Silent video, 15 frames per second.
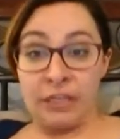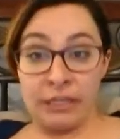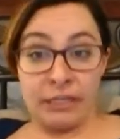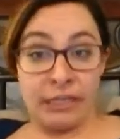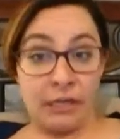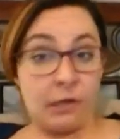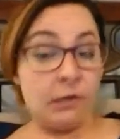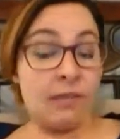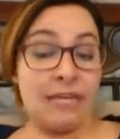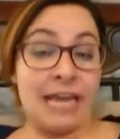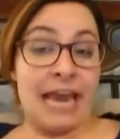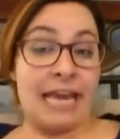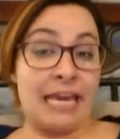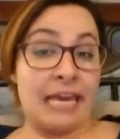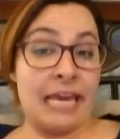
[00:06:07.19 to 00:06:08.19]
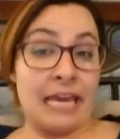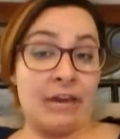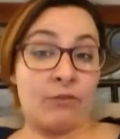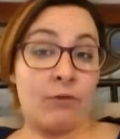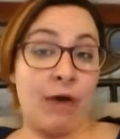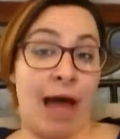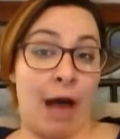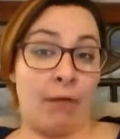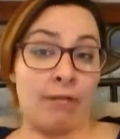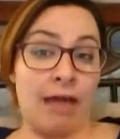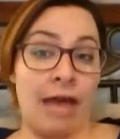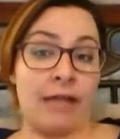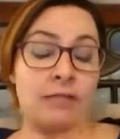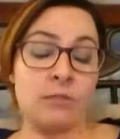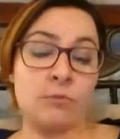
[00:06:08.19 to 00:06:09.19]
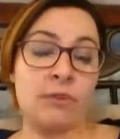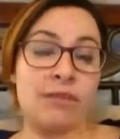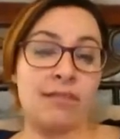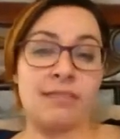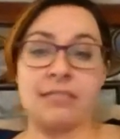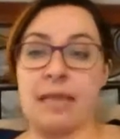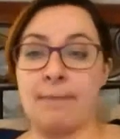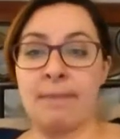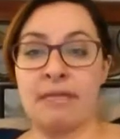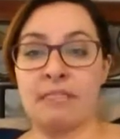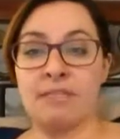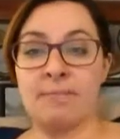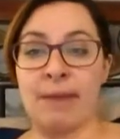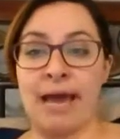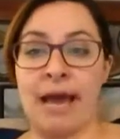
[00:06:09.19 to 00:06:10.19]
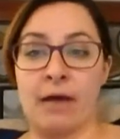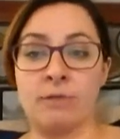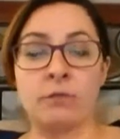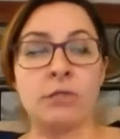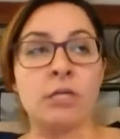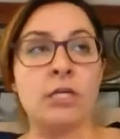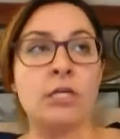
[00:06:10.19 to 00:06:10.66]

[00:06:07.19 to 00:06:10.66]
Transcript: near the Yankee Candle outlets within 10 minutes of my house.